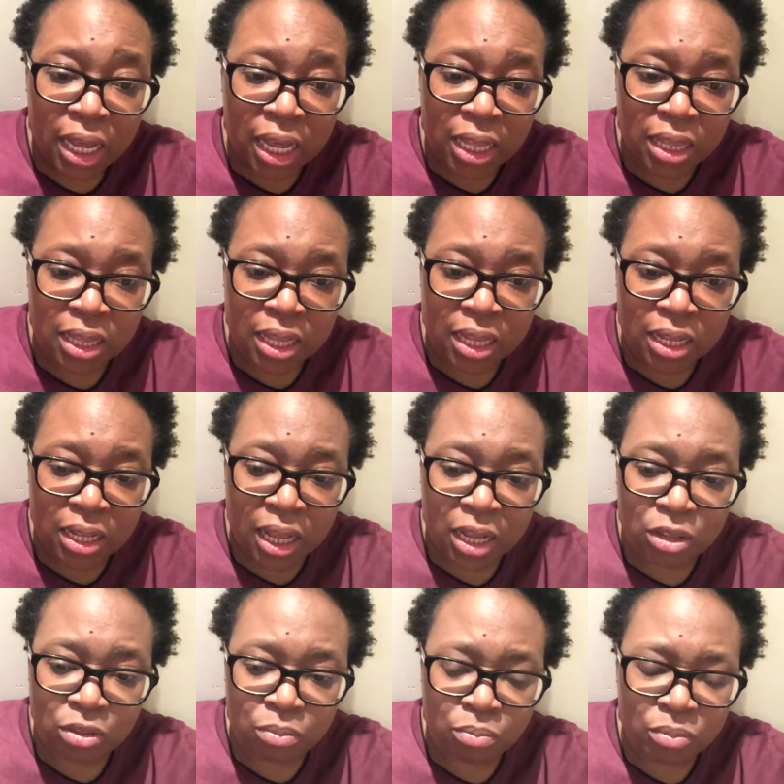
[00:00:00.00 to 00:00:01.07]
And then
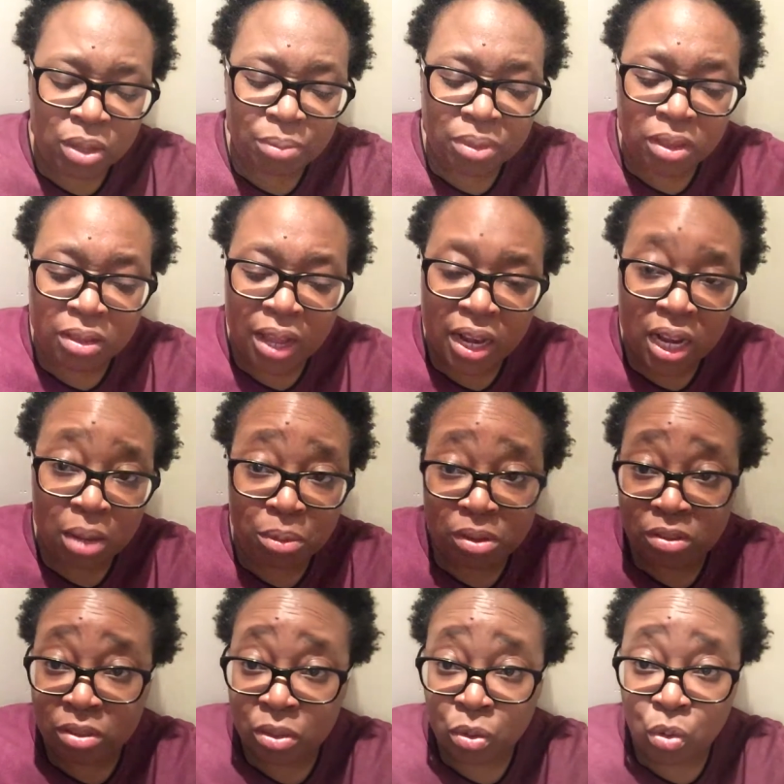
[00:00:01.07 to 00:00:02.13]
maybe the
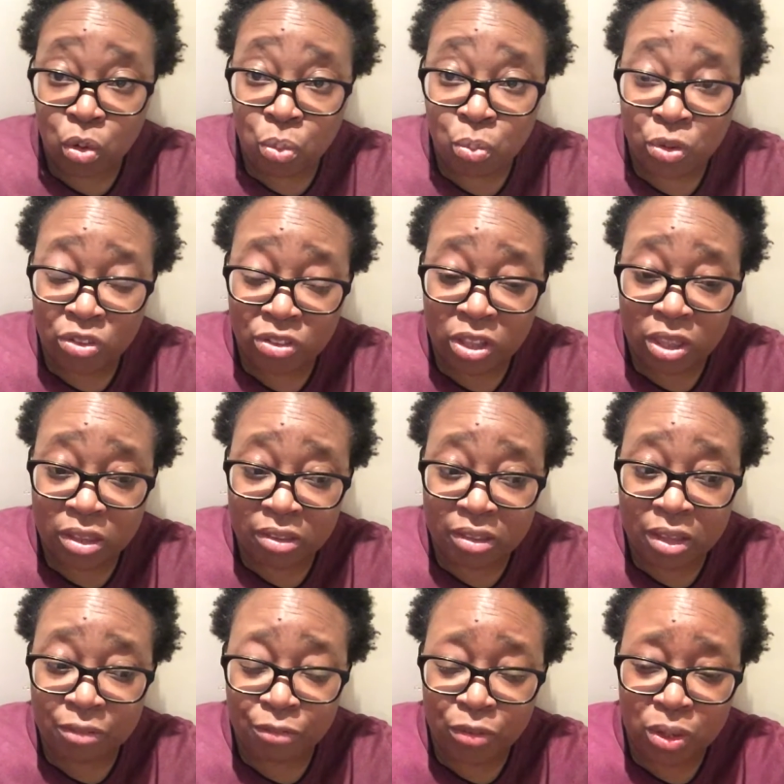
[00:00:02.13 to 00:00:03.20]
dynamics in the home was not the
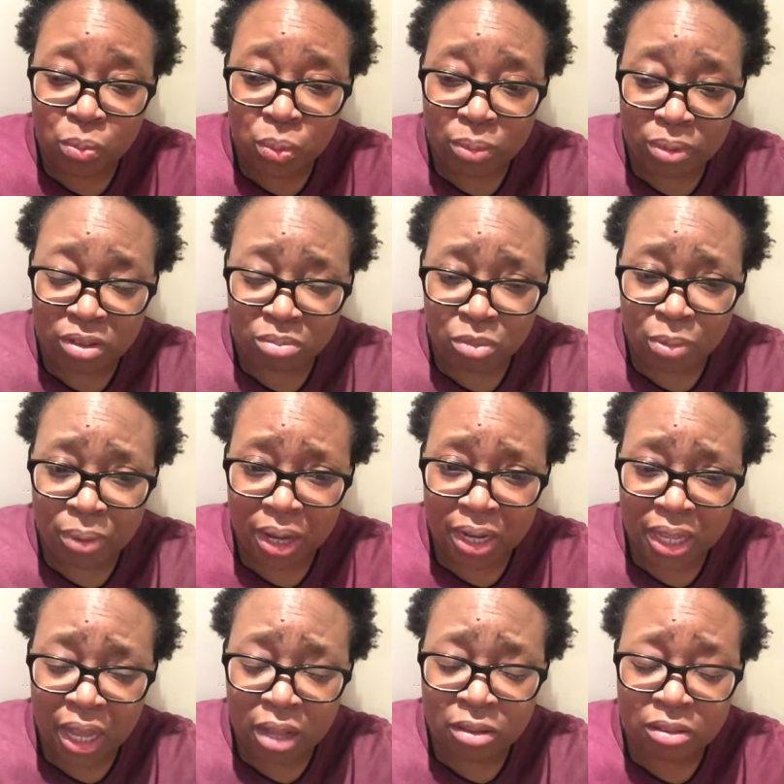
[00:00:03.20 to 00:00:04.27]
same for him when his mom
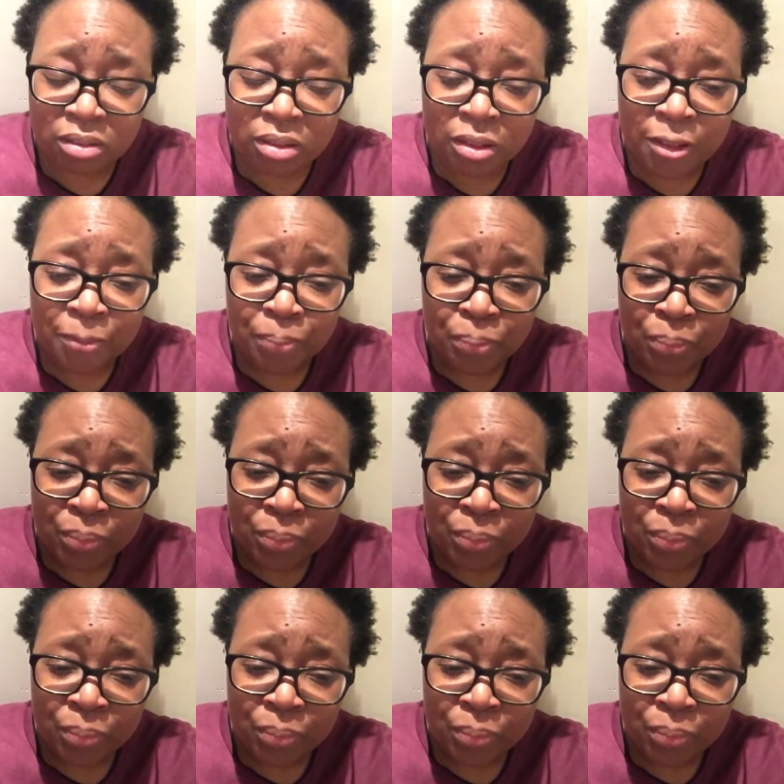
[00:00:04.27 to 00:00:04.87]
had cancer.